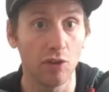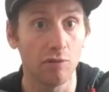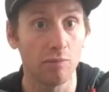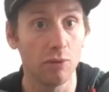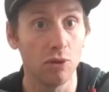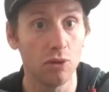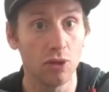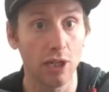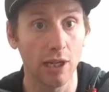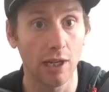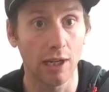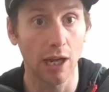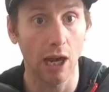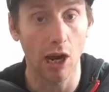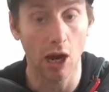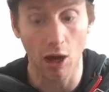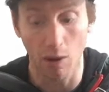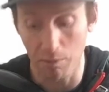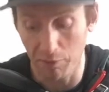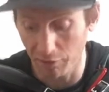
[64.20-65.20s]
of music
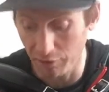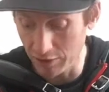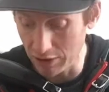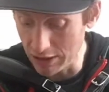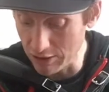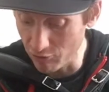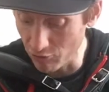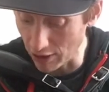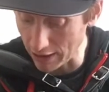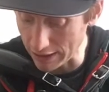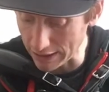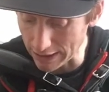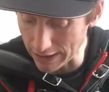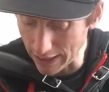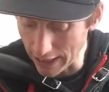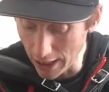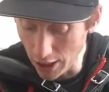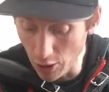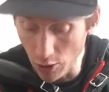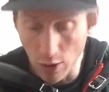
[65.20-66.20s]
up right
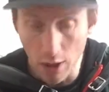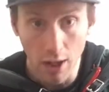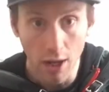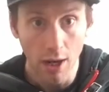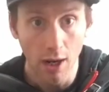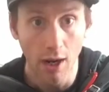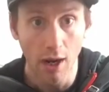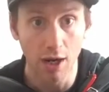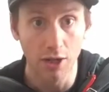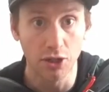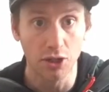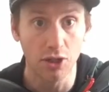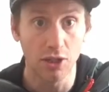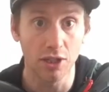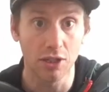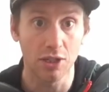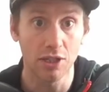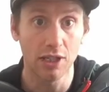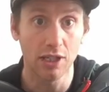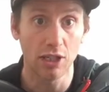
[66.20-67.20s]
now, and you
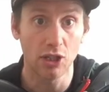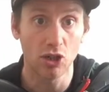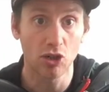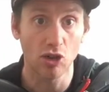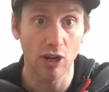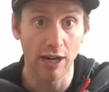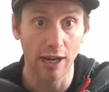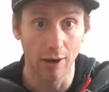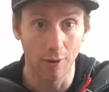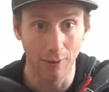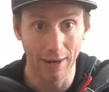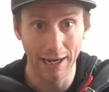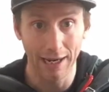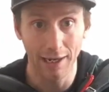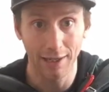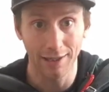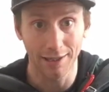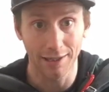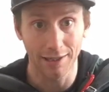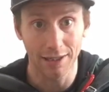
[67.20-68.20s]
can see straight
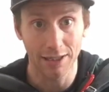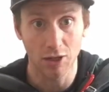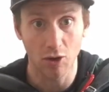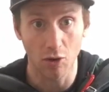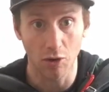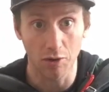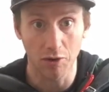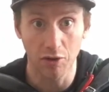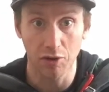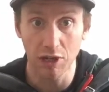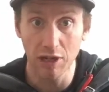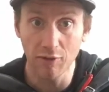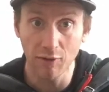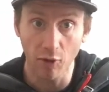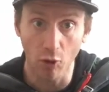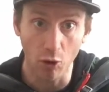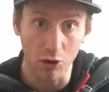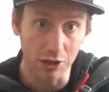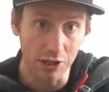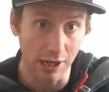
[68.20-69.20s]
away that's got
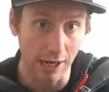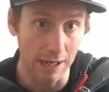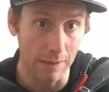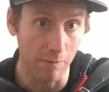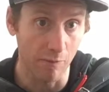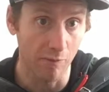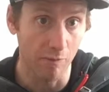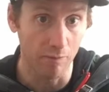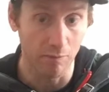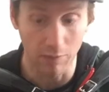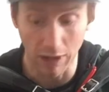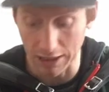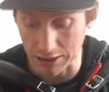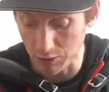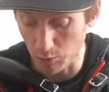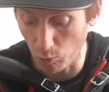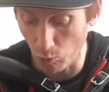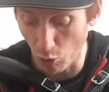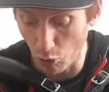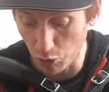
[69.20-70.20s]
3/4 time,
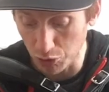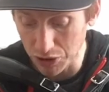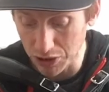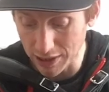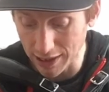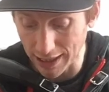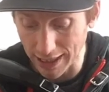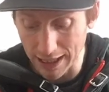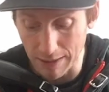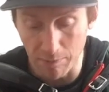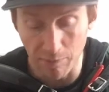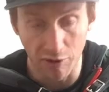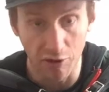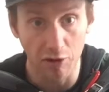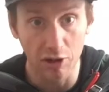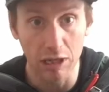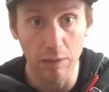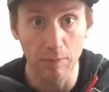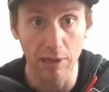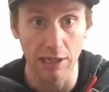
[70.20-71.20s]
that's waltz time,
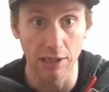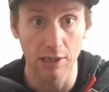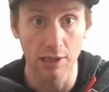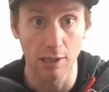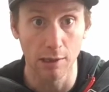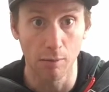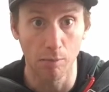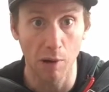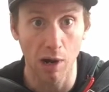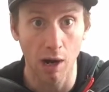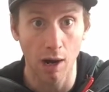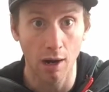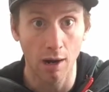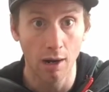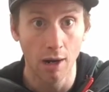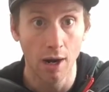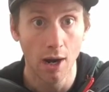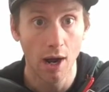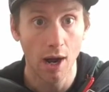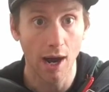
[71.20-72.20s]
3 beats to the bar,
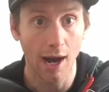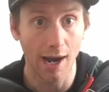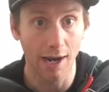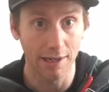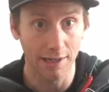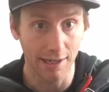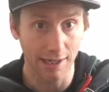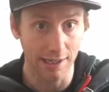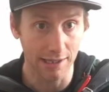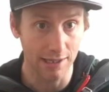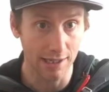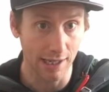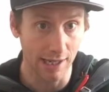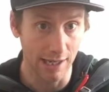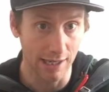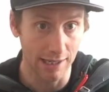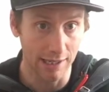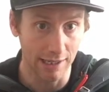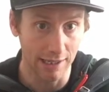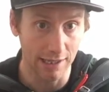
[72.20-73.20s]
and it's
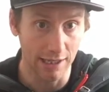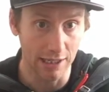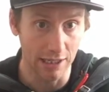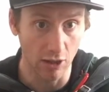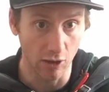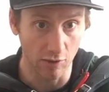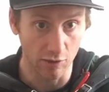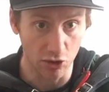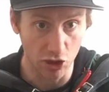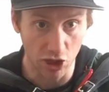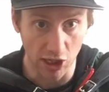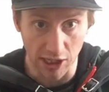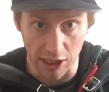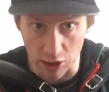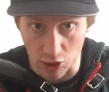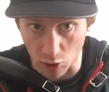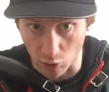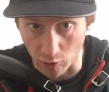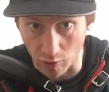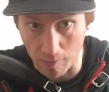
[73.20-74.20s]
in the key of G.
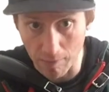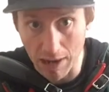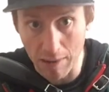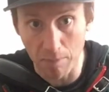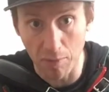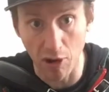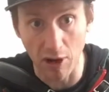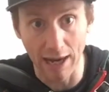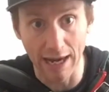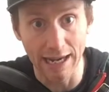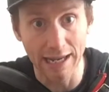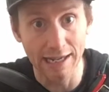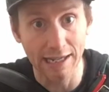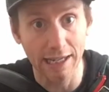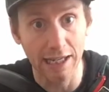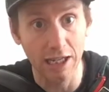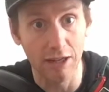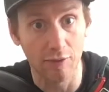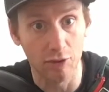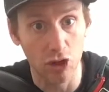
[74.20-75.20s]
So remember, in the
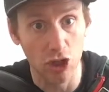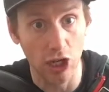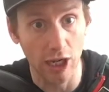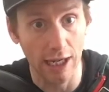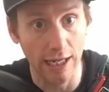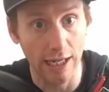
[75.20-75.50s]
key of G